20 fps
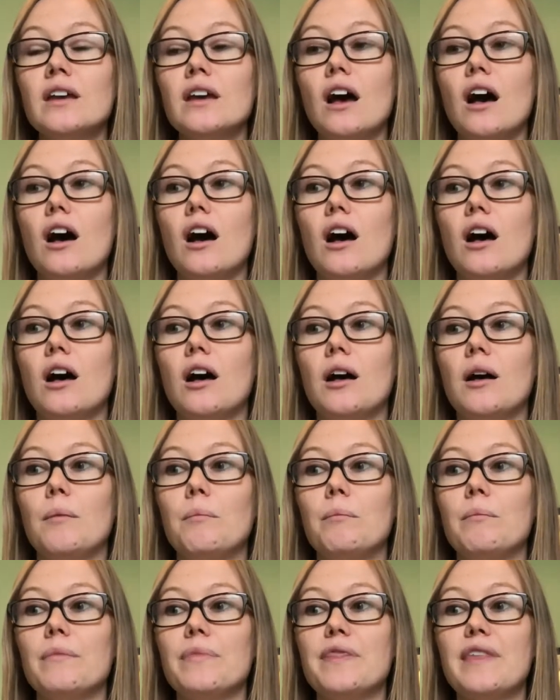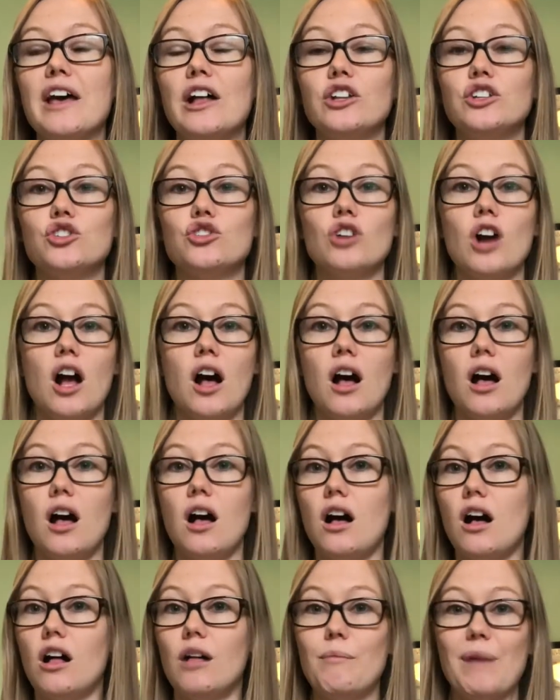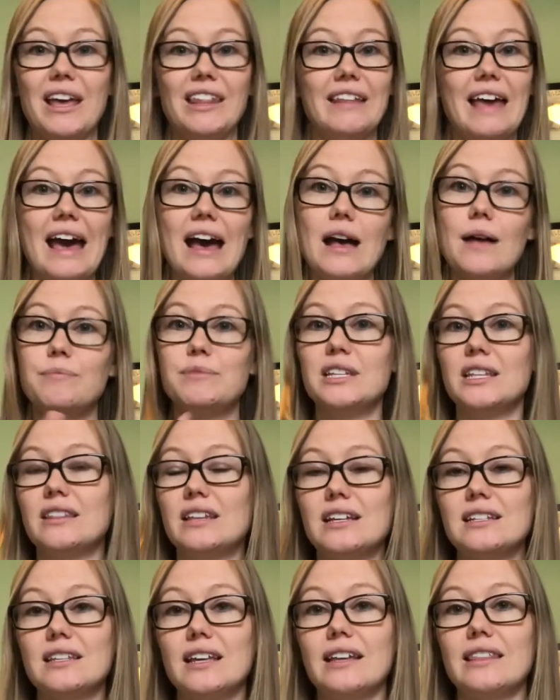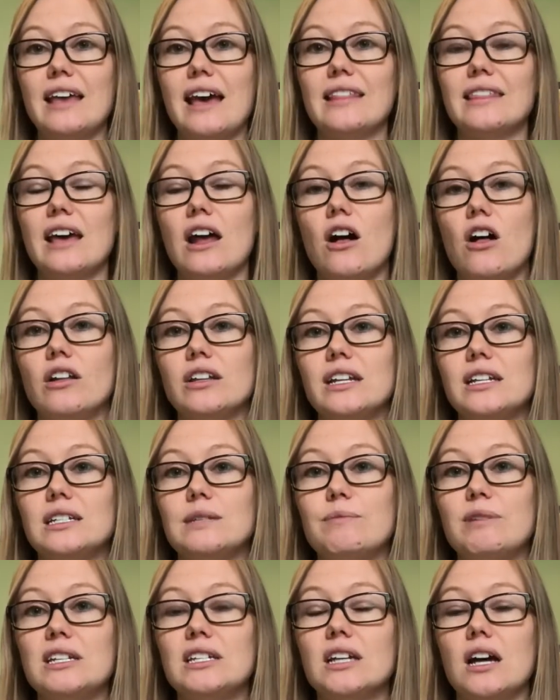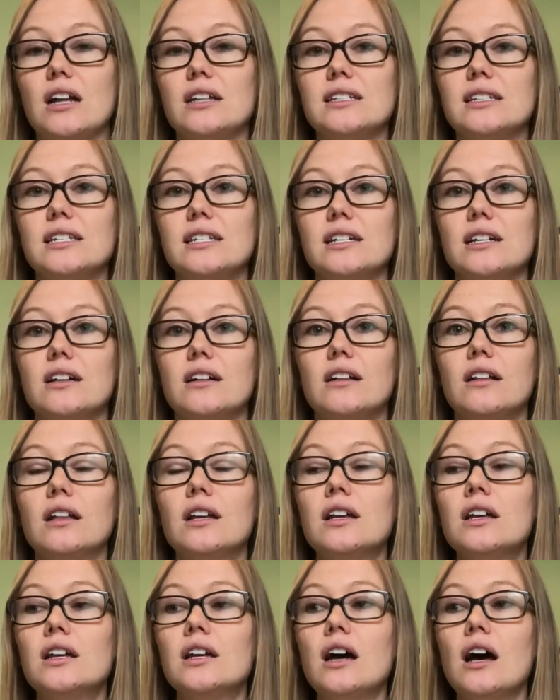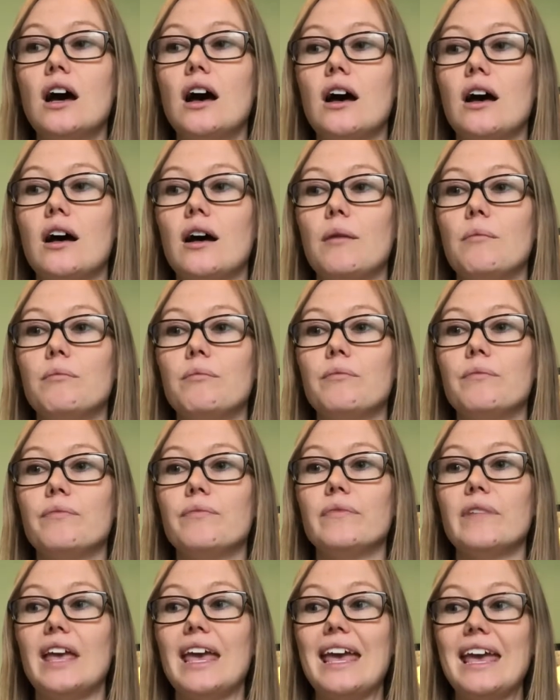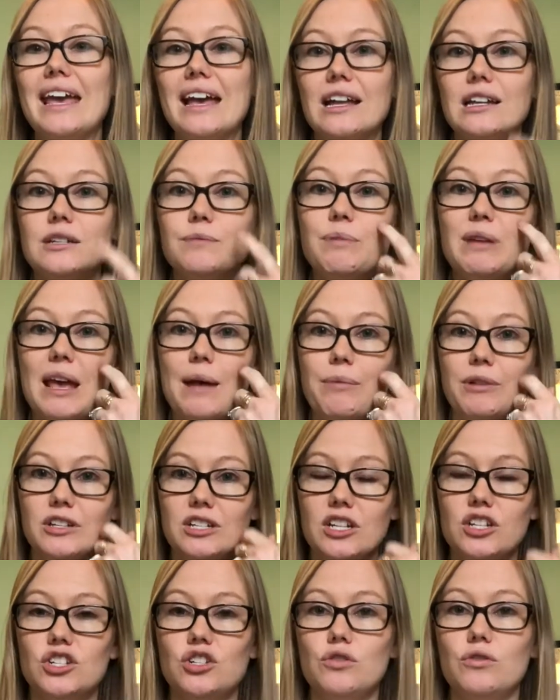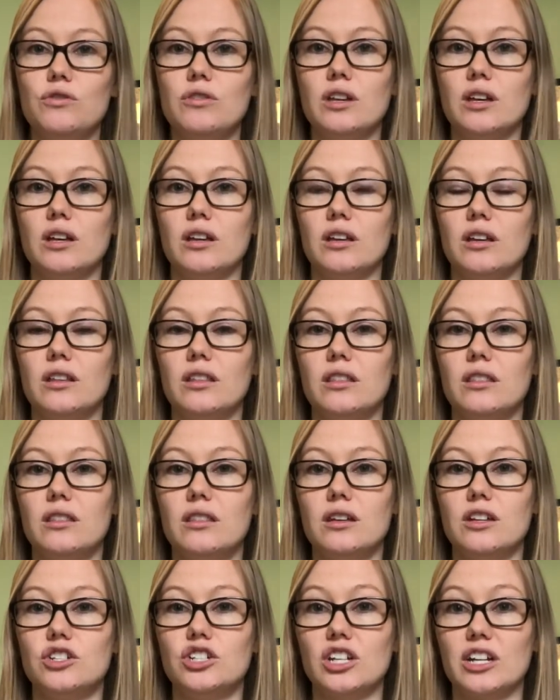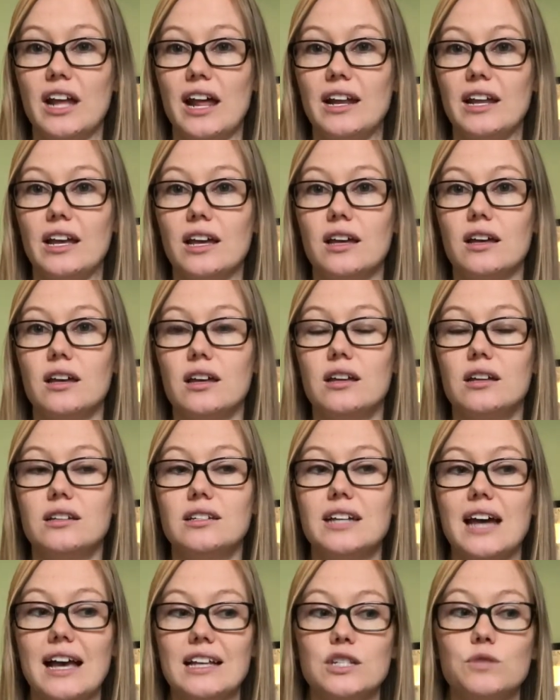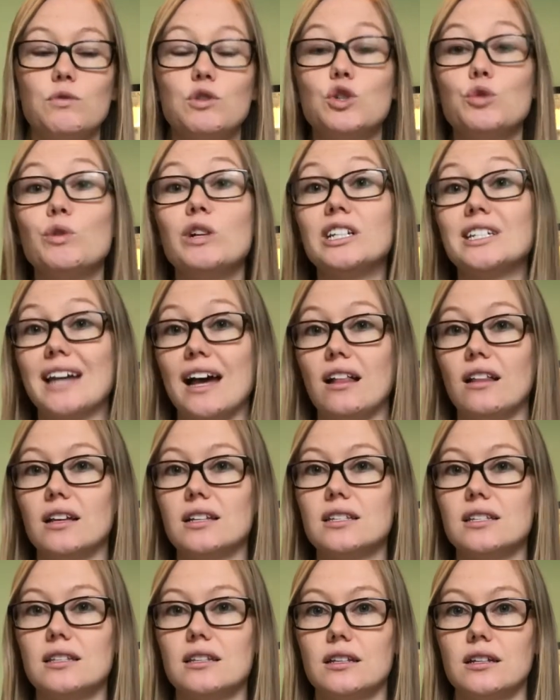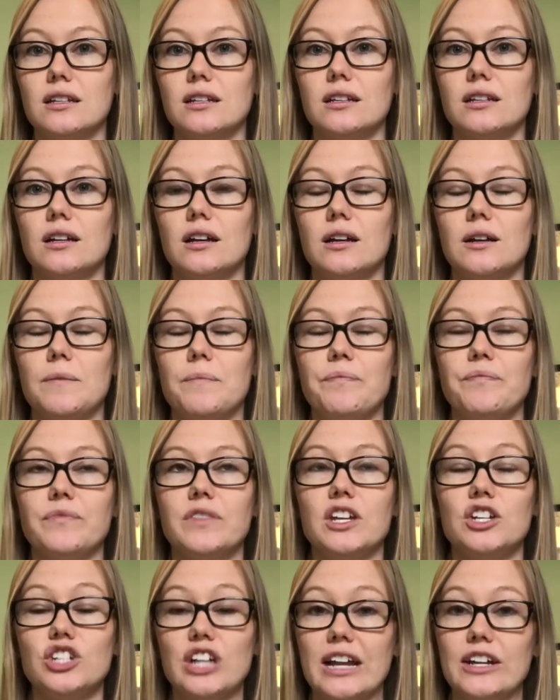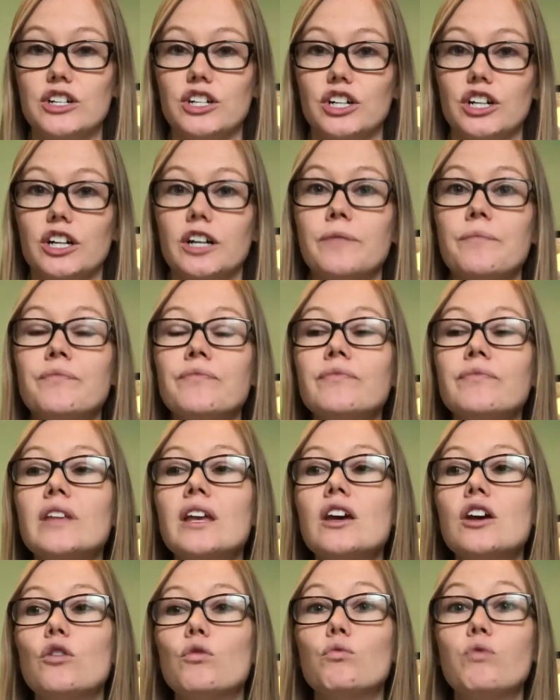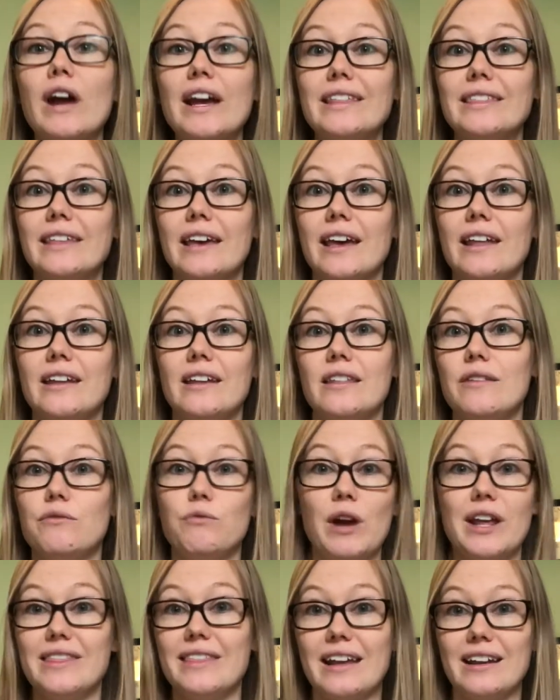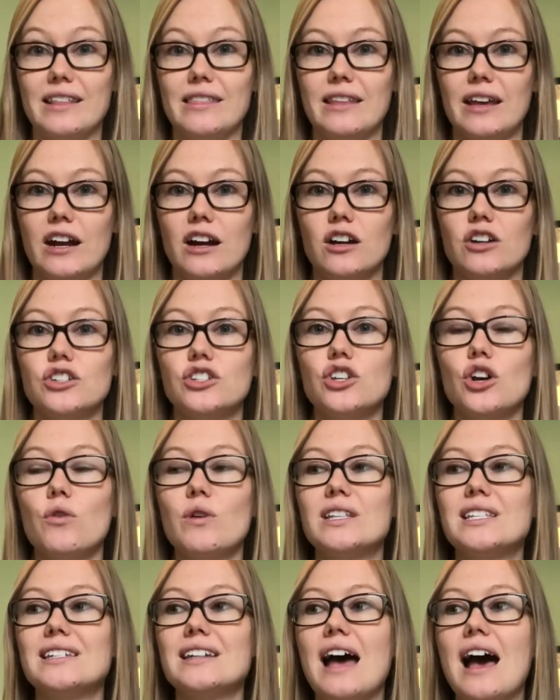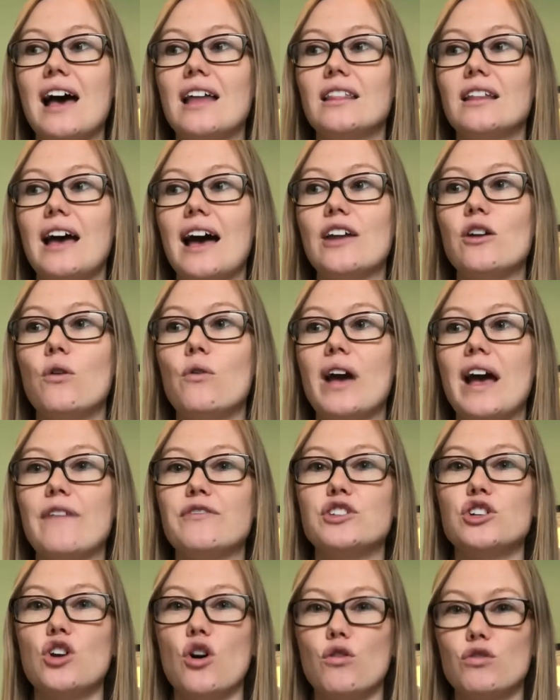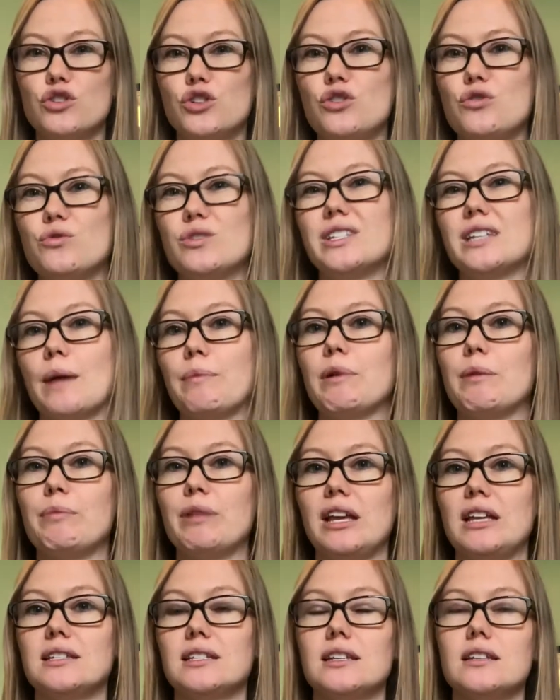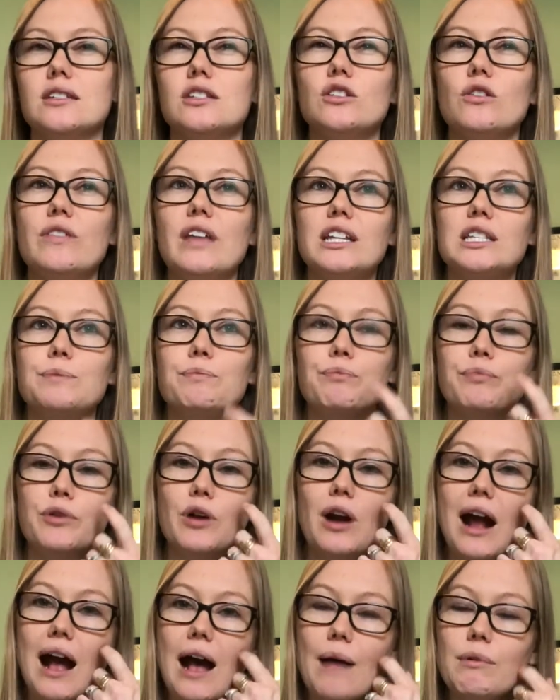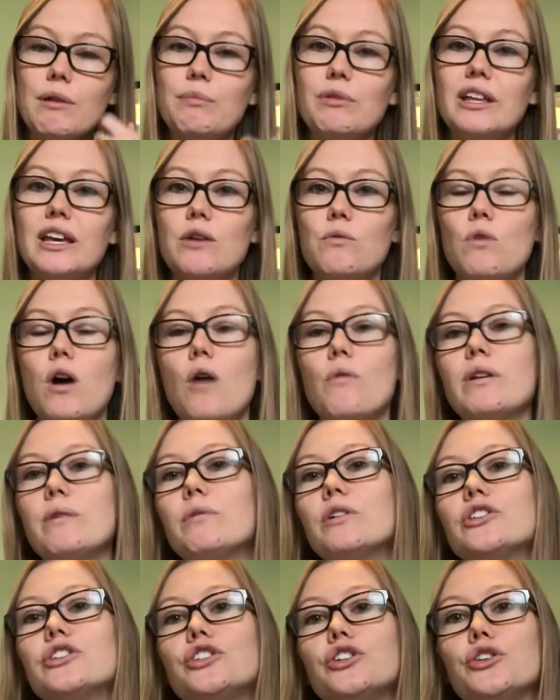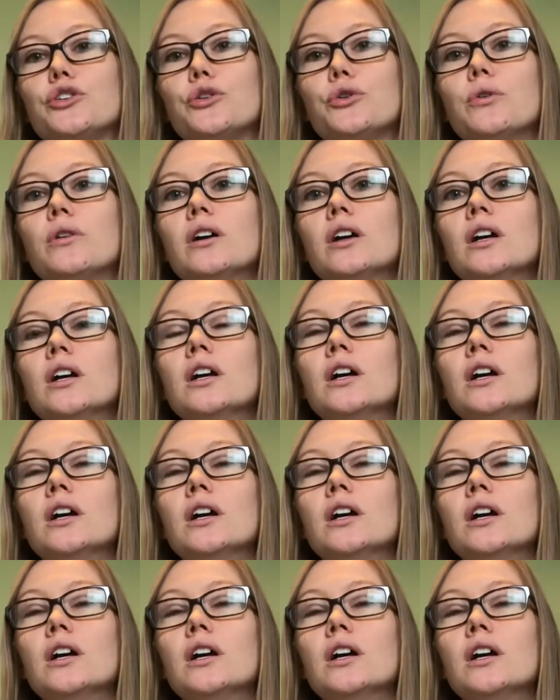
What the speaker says: they'll draw all my labs and things like that all need to be done still, and be able to do the genetic test, which will tell us the gender right then and there. So it's not, I don't have to go to separate places. So that's probably what we will do.